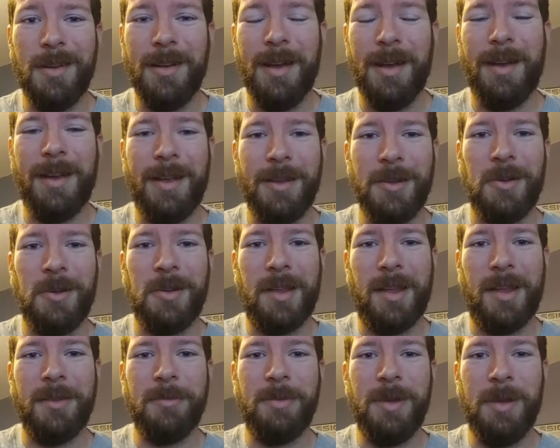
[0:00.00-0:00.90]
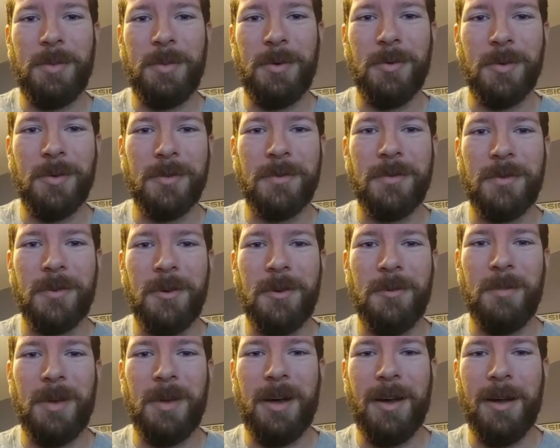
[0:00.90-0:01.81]
And I know a lot of people were
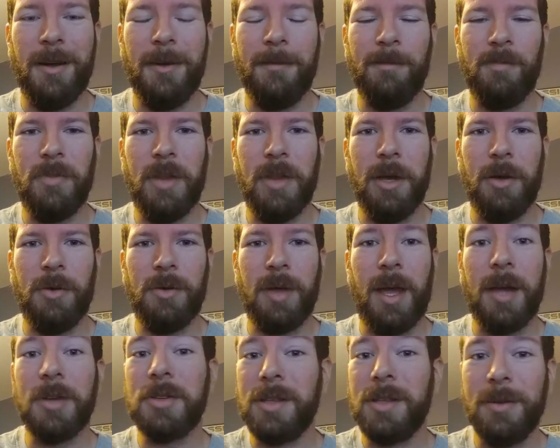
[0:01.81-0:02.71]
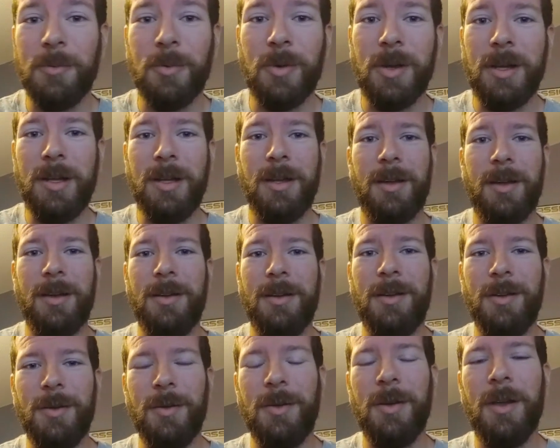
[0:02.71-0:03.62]
from actually we
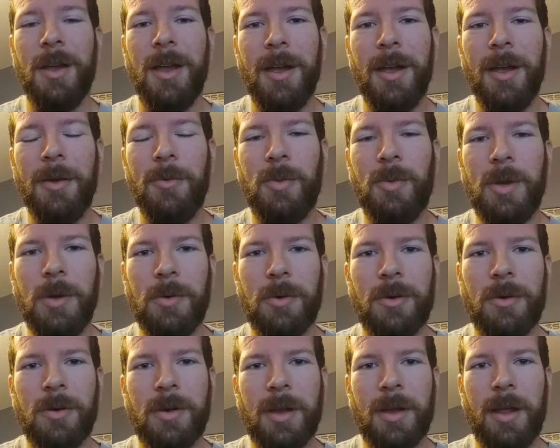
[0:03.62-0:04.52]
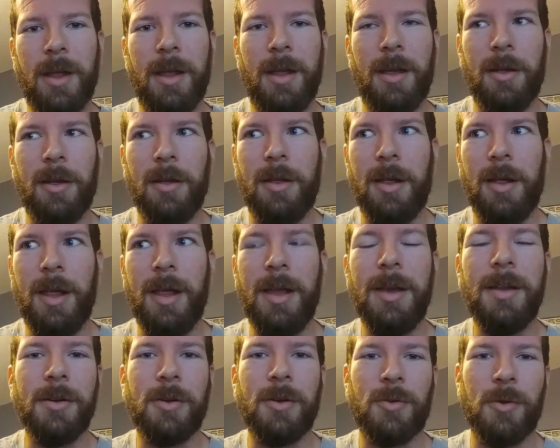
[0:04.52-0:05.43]
we were
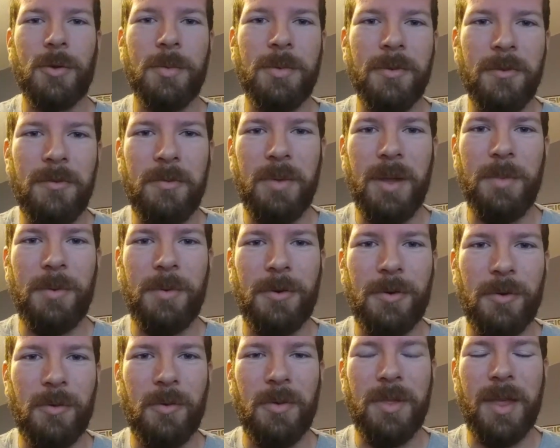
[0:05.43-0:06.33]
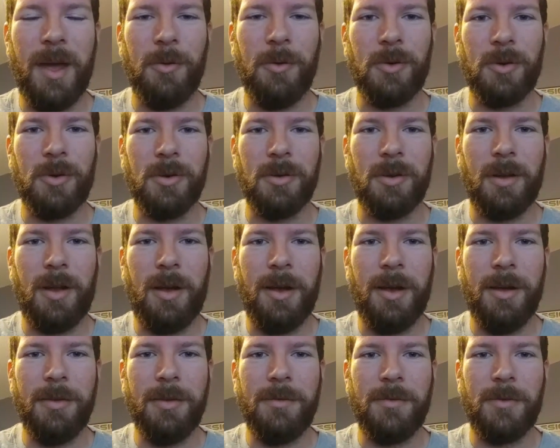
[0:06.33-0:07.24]
in a group of people that
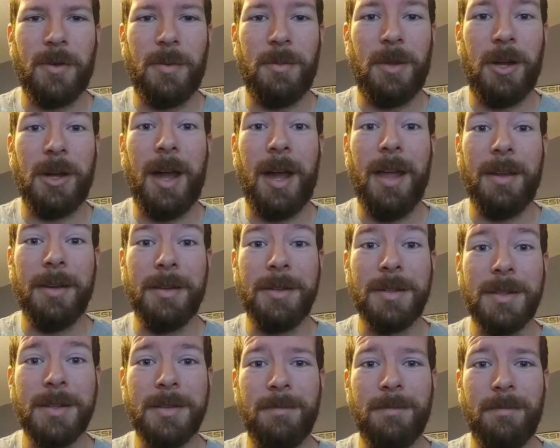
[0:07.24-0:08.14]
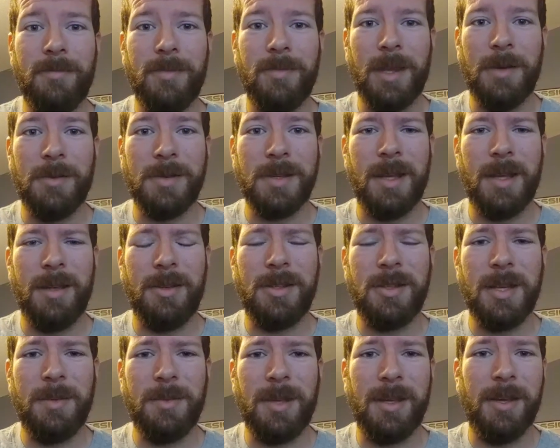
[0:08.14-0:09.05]
were from Long Island. Seemed
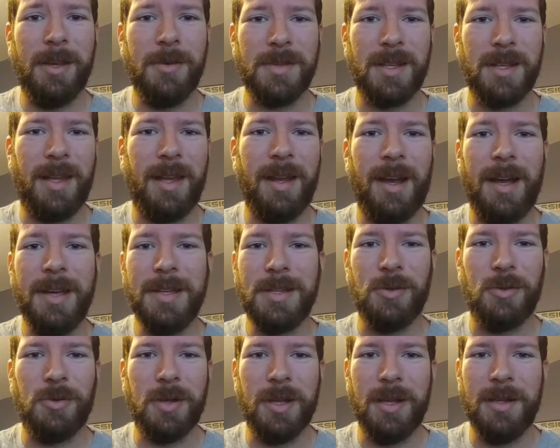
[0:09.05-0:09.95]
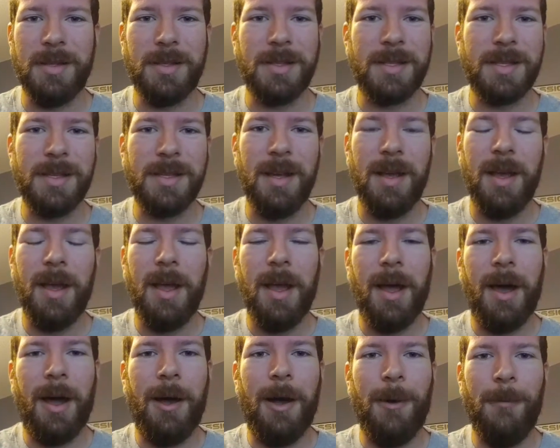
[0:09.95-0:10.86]
like it was a lot of high school kids,
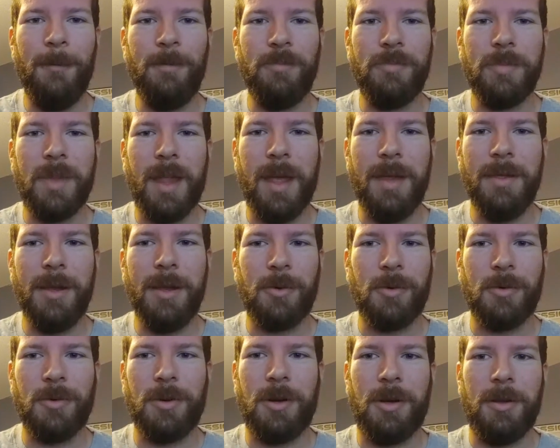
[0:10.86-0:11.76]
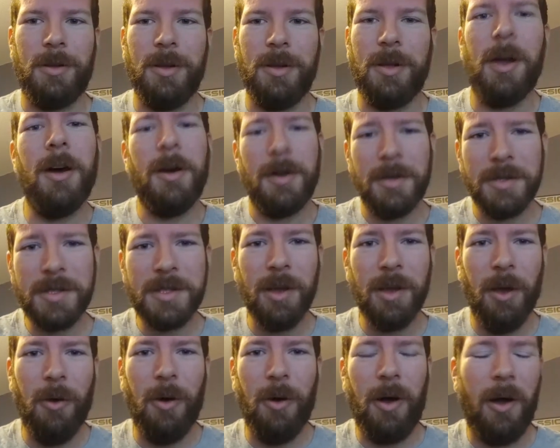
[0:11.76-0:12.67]
and they were all like, "Oh, it's
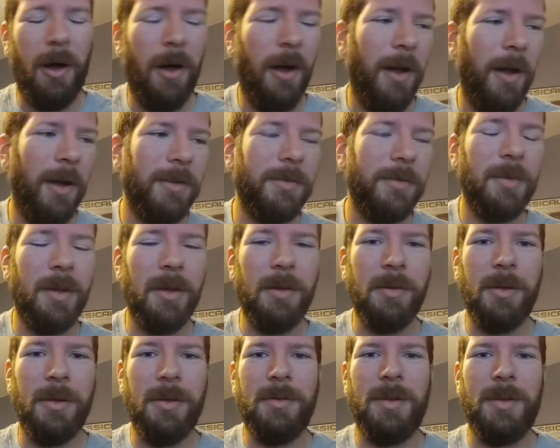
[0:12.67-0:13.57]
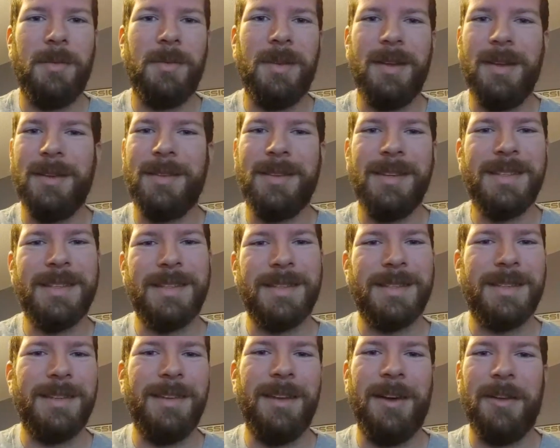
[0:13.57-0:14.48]
so hot." I'm like, "This
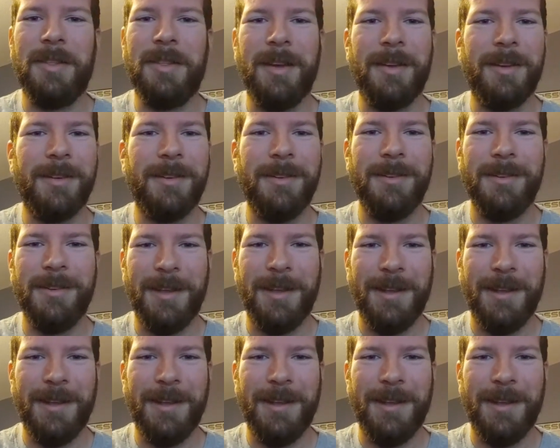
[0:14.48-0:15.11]
is nothing."